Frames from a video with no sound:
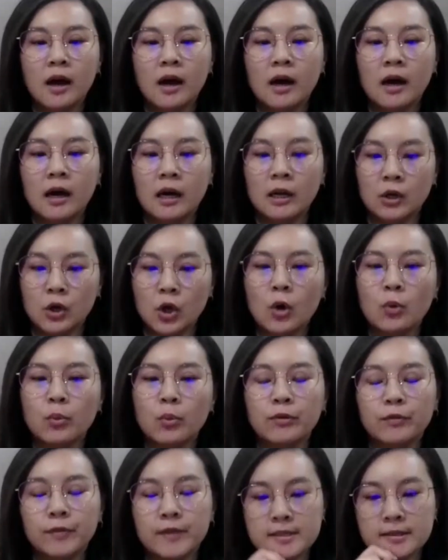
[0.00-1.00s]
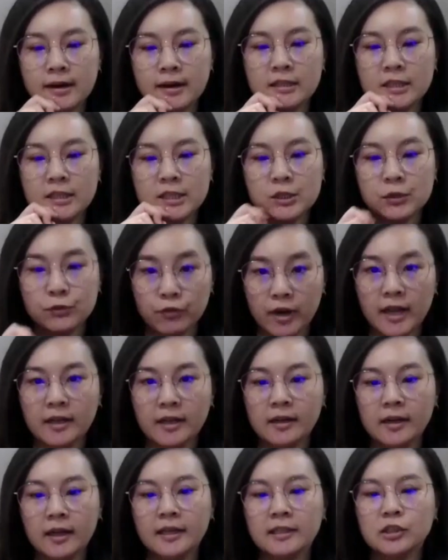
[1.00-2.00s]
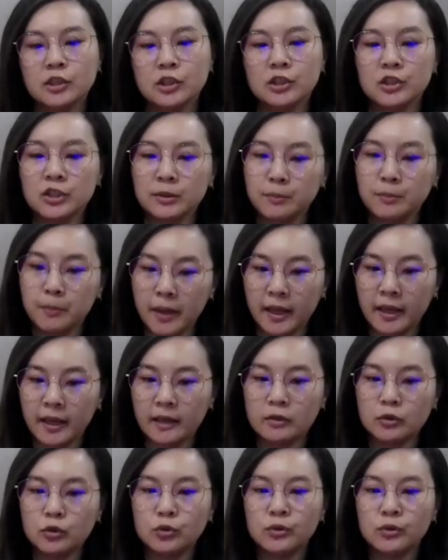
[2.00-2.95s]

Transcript: along with his artist friend like Chen Mei,